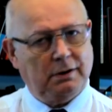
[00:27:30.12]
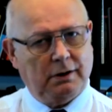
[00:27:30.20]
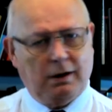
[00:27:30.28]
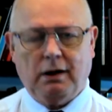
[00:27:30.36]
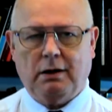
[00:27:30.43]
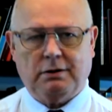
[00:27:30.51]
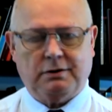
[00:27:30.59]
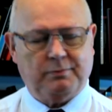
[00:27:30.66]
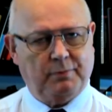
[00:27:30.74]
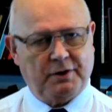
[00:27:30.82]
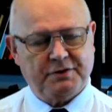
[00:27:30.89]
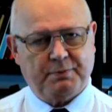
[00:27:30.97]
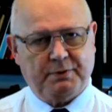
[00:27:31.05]
yeah, it
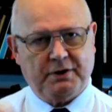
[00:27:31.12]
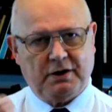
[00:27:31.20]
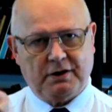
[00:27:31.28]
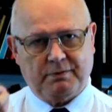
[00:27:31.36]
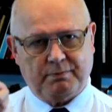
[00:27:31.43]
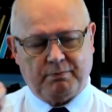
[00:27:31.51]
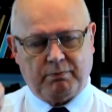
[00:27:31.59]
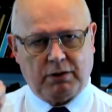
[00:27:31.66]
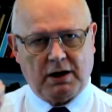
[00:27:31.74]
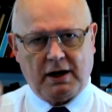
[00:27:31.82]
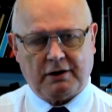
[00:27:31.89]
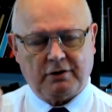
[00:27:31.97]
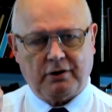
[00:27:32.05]
must be a
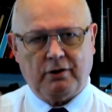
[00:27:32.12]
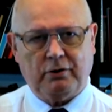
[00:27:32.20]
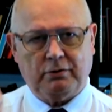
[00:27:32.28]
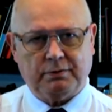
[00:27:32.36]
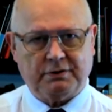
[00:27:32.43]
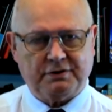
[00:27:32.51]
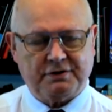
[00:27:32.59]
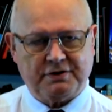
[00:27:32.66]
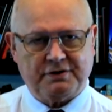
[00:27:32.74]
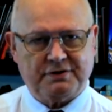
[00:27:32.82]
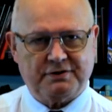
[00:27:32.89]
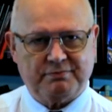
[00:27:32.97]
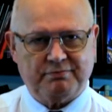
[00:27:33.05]
black hole
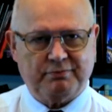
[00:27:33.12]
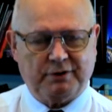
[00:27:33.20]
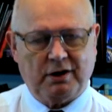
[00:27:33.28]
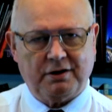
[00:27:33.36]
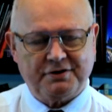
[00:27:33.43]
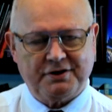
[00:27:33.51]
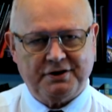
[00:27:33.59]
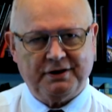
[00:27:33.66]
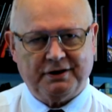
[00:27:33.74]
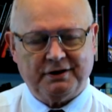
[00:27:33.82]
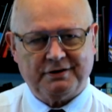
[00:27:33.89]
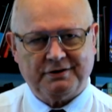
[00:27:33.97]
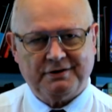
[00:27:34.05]
because we can't see
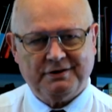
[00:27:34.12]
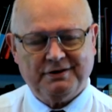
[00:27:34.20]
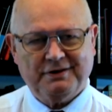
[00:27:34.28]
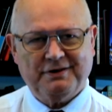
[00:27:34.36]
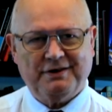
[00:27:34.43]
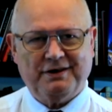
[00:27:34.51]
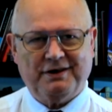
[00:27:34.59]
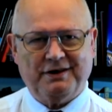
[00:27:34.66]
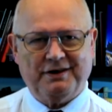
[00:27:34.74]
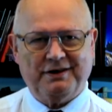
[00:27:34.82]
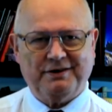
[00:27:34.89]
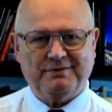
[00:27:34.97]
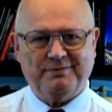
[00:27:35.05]
it,
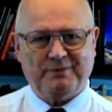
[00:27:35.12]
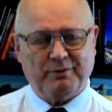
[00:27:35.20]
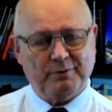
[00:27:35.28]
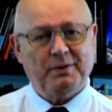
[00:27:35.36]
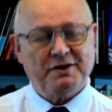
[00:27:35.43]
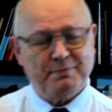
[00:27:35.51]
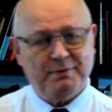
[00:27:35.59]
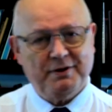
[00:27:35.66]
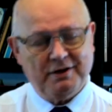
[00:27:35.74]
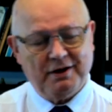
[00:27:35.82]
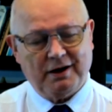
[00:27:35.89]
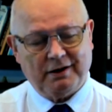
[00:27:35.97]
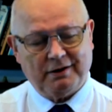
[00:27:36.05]
but we must be
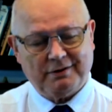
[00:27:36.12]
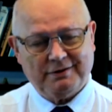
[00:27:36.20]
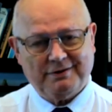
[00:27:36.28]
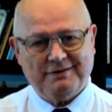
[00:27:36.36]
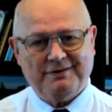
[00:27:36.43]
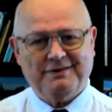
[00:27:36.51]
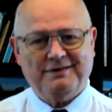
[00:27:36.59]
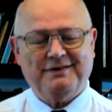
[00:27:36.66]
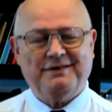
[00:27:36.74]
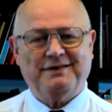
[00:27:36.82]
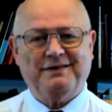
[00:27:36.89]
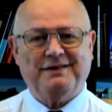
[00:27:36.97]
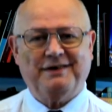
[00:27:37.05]
there.
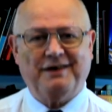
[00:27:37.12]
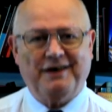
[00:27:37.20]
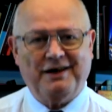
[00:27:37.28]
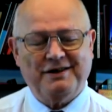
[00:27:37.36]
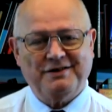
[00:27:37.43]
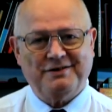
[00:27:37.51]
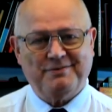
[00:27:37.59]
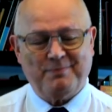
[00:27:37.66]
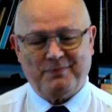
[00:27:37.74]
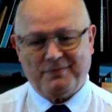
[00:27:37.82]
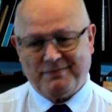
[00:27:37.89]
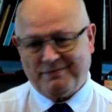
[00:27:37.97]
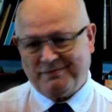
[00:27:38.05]
And
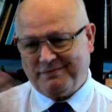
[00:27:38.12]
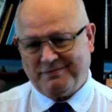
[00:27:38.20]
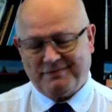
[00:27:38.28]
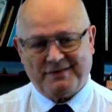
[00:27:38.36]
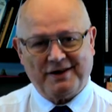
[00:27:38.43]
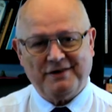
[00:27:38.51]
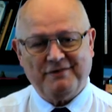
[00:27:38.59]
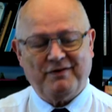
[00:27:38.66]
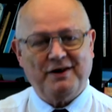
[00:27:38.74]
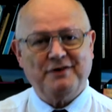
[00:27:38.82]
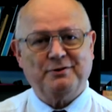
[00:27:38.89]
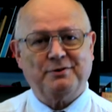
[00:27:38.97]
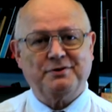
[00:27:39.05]
they
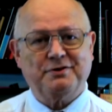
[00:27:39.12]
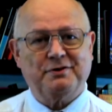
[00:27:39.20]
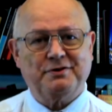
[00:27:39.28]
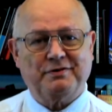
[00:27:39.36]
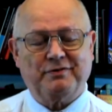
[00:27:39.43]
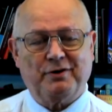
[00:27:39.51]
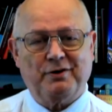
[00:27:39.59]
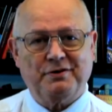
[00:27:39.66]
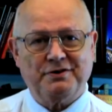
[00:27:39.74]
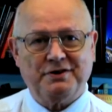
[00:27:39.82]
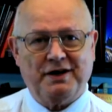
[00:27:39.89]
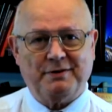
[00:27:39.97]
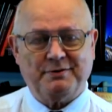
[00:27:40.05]
invent all sorts of
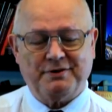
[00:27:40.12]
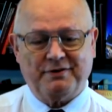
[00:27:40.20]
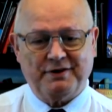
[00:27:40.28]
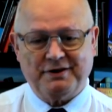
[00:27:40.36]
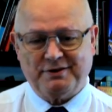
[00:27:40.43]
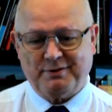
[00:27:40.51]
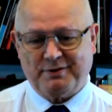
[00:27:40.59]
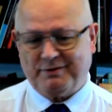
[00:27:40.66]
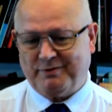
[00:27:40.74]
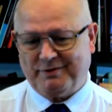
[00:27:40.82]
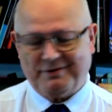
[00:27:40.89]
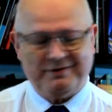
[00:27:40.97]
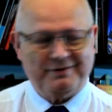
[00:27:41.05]
concepts and things.
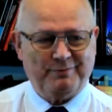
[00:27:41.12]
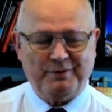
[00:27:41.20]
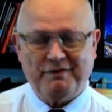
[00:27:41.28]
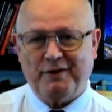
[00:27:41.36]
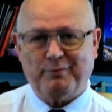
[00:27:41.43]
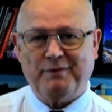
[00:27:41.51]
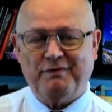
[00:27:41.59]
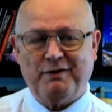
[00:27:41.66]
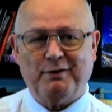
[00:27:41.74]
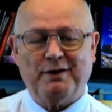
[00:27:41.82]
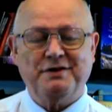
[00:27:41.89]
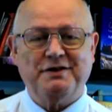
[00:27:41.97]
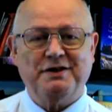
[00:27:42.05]
We've
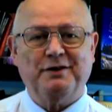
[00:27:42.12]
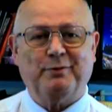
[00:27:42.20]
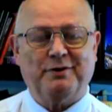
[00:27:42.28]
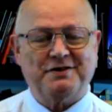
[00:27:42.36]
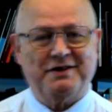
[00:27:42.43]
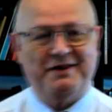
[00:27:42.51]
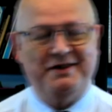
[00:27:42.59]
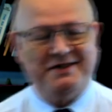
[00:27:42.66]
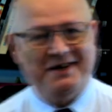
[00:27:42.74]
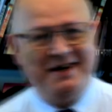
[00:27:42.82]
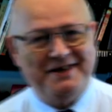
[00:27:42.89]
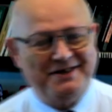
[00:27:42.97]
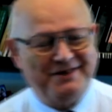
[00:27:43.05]
no idea what's at the
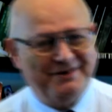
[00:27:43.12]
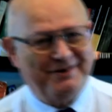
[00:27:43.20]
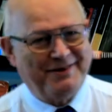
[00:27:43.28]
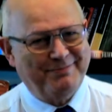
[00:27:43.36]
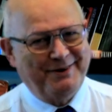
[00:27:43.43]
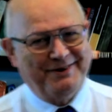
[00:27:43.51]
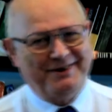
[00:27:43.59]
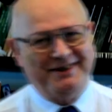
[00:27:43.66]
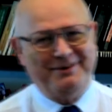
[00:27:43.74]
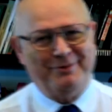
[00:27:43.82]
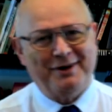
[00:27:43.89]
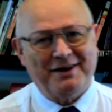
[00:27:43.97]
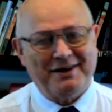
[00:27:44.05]
center of the Milky
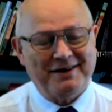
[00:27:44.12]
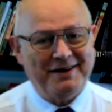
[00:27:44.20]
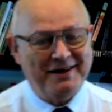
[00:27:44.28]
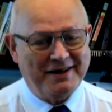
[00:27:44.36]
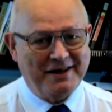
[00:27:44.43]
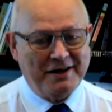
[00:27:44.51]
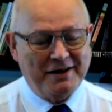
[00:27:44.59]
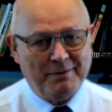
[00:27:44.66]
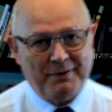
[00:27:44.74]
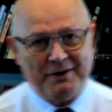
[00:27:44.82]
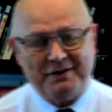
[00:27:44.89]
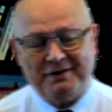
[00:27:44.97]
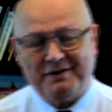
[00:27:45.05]
Way,
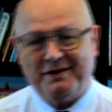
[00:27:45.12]
but